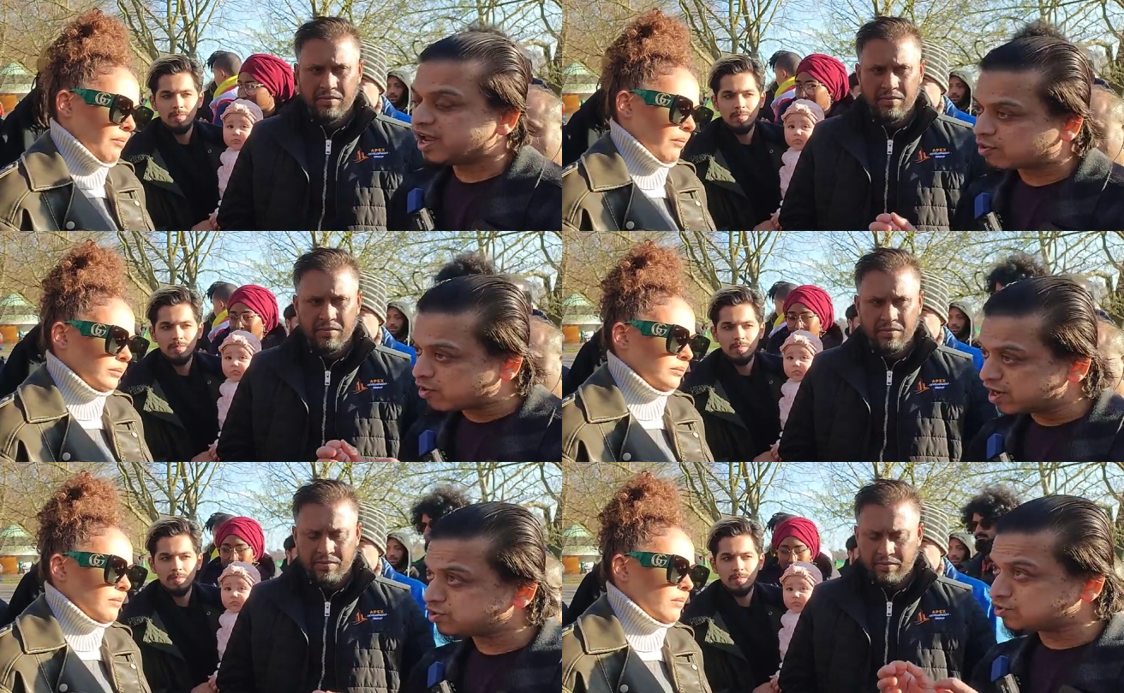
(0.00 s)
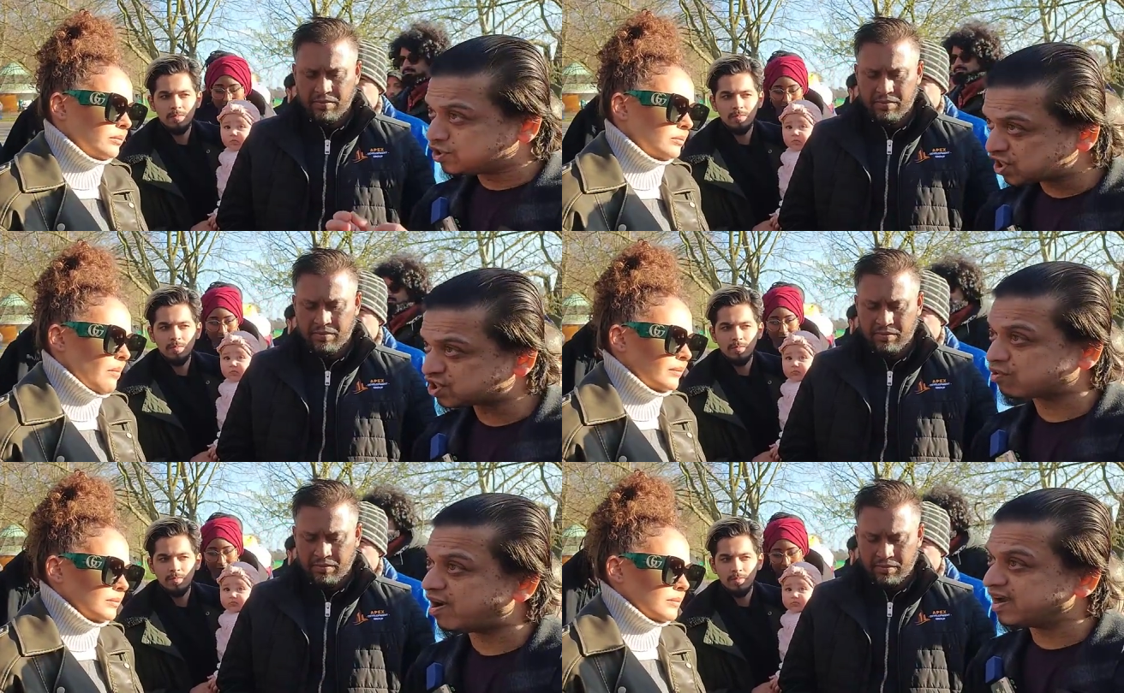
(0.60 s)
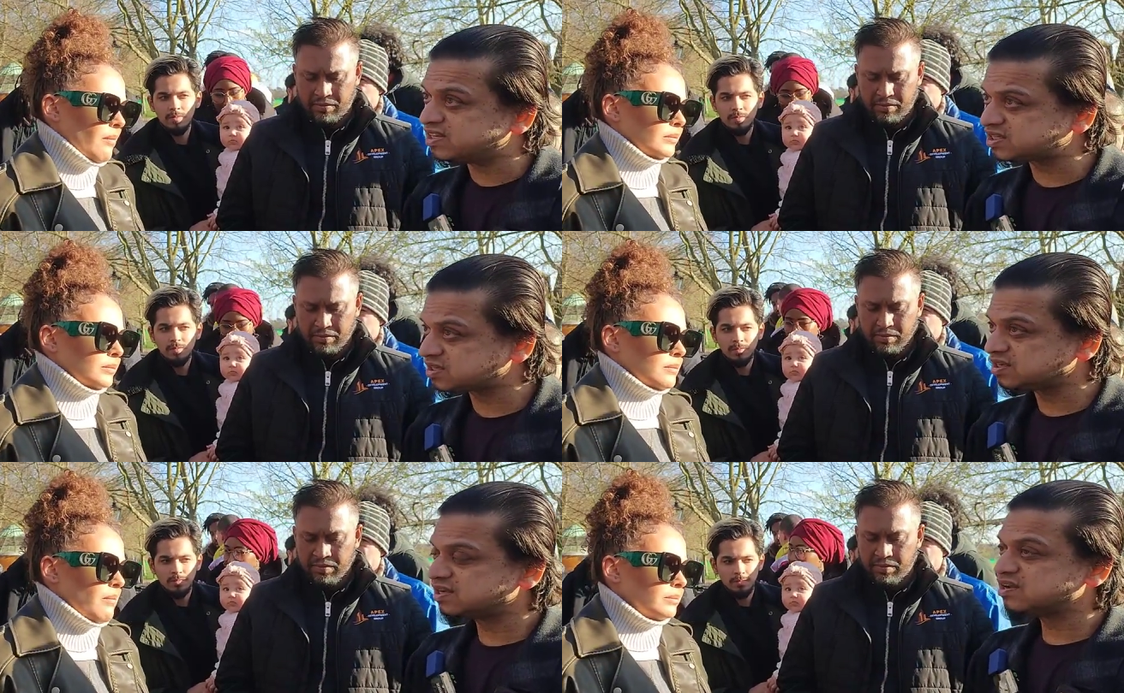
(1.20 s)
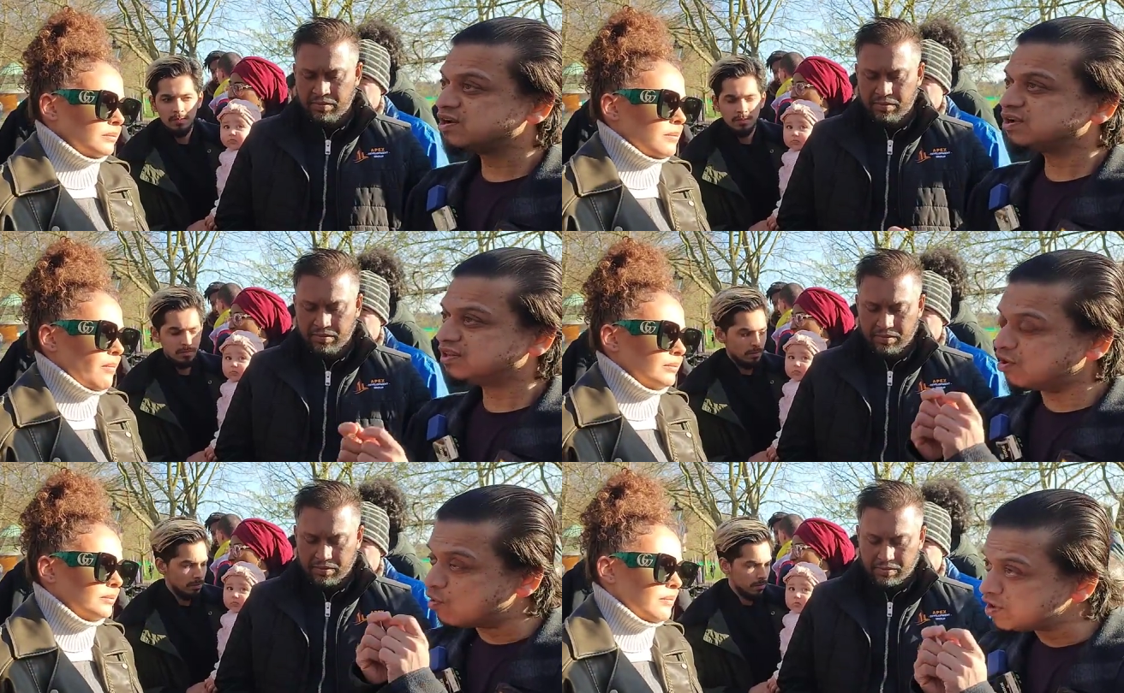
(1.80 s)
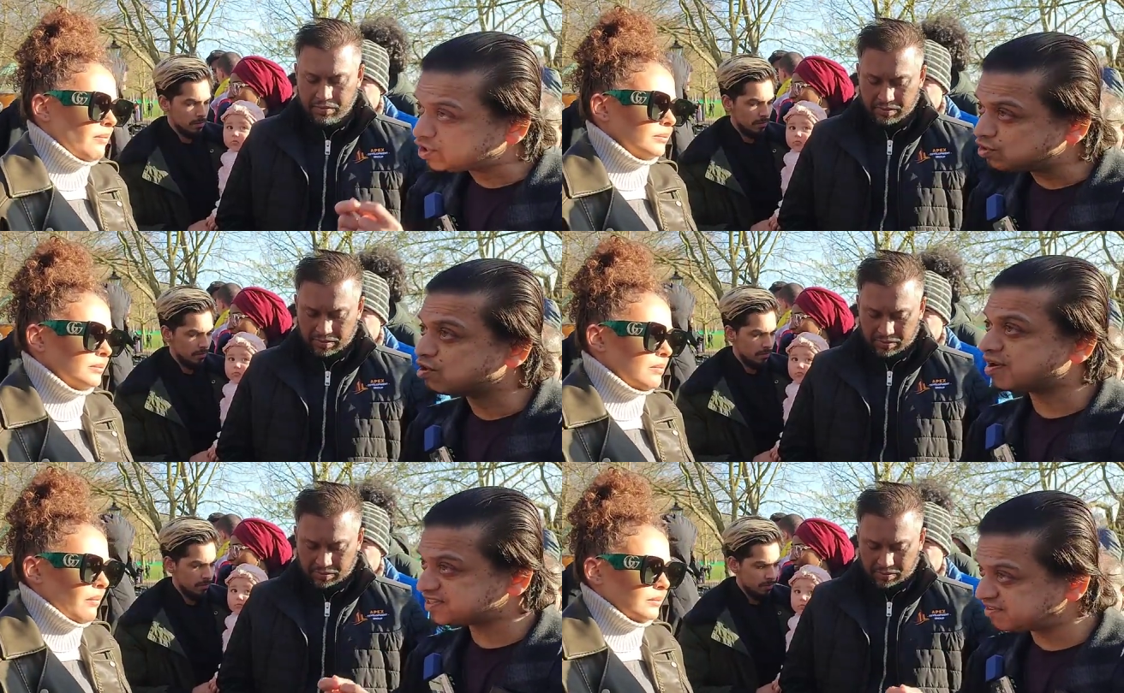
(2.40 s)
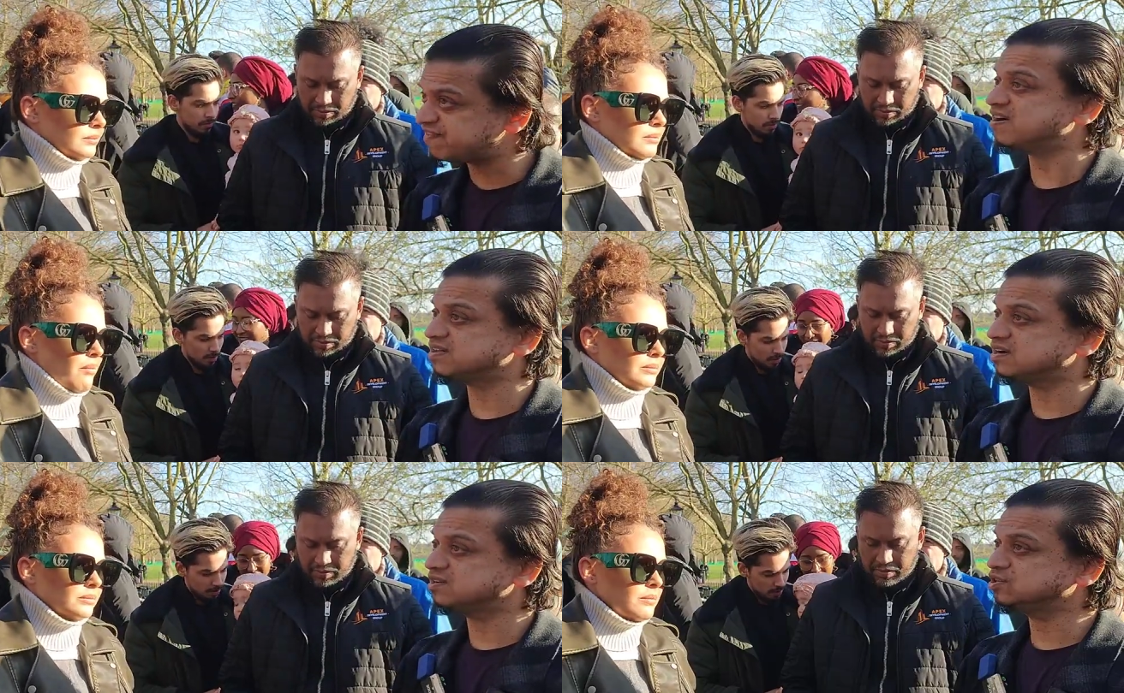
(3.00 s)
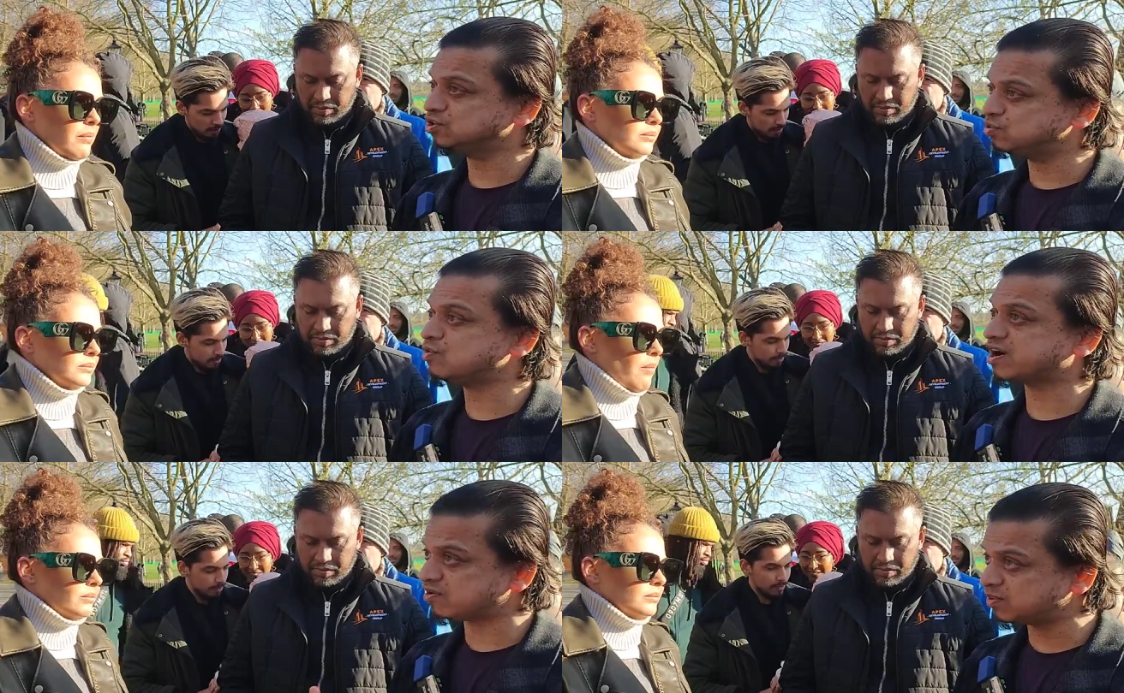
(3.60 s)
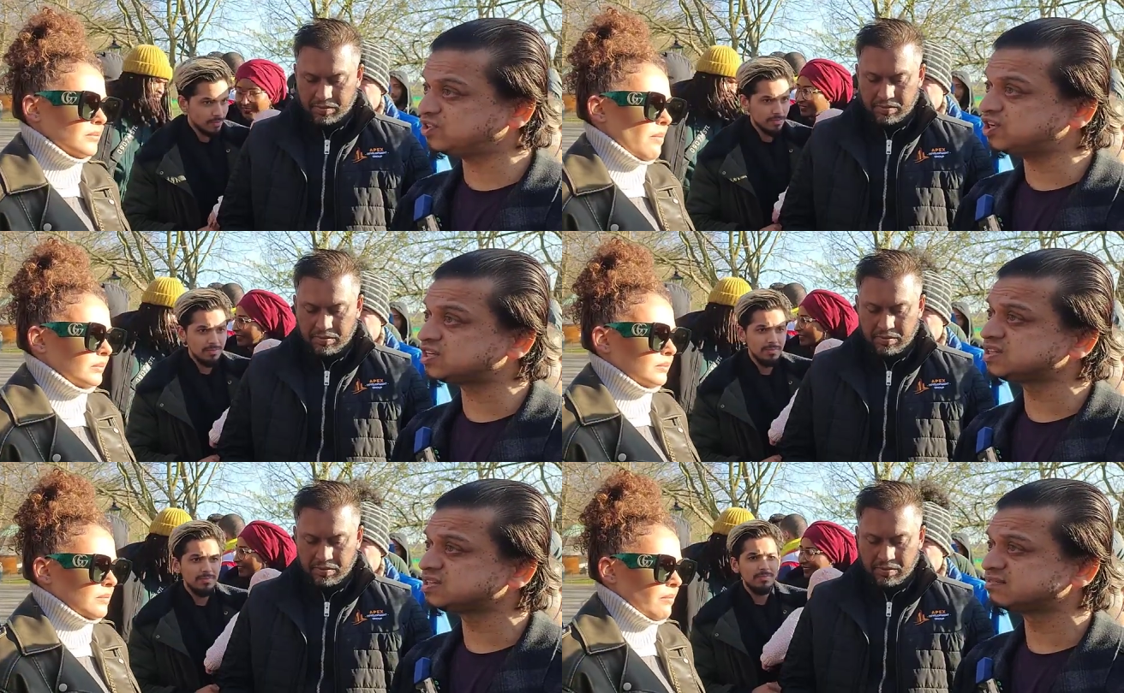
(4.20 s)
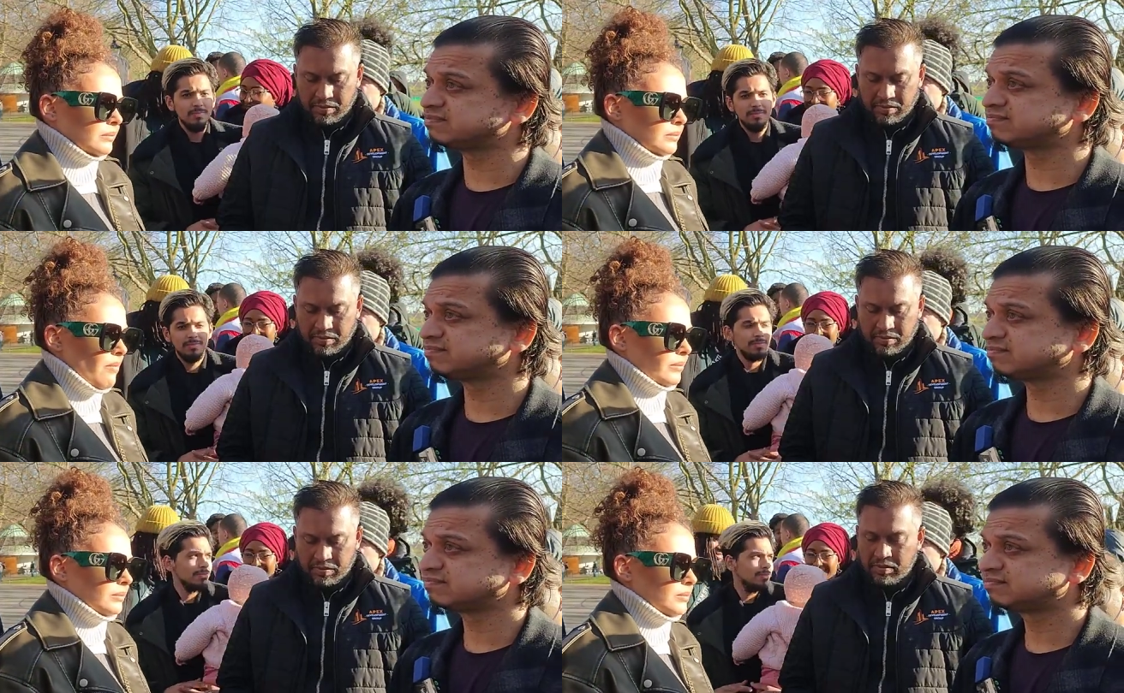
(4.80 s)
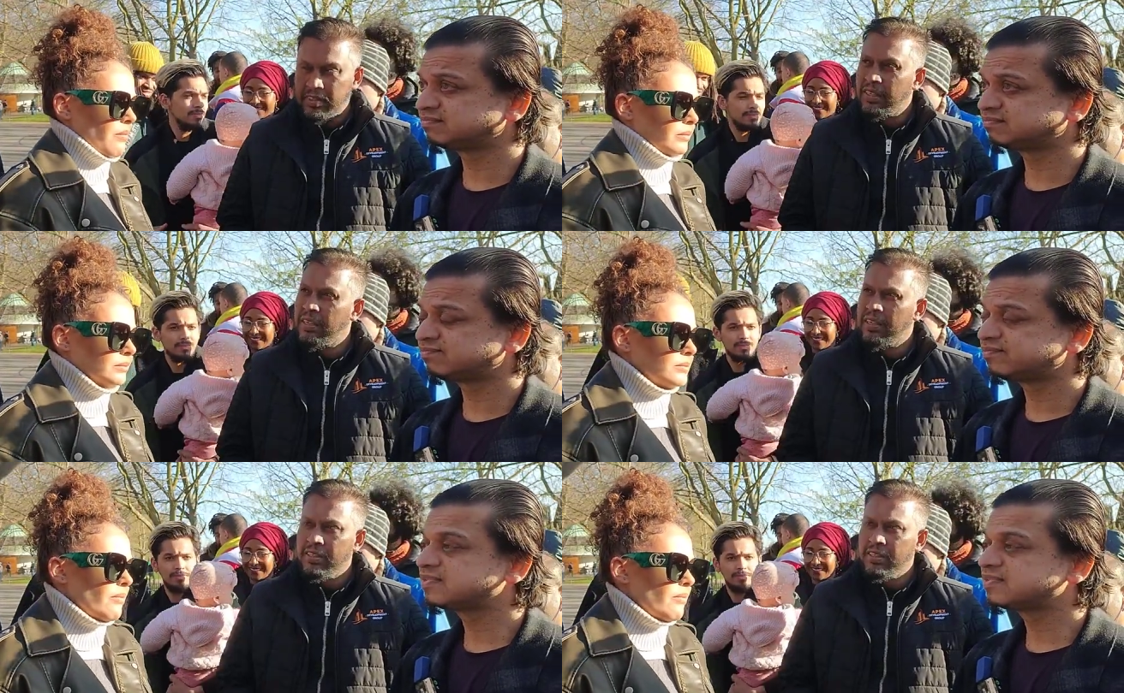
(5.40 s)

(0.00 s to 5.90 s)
Speaker 1: According to Jesus Christ, the only true God is the Father. Do you agree with Jesus? Say that again.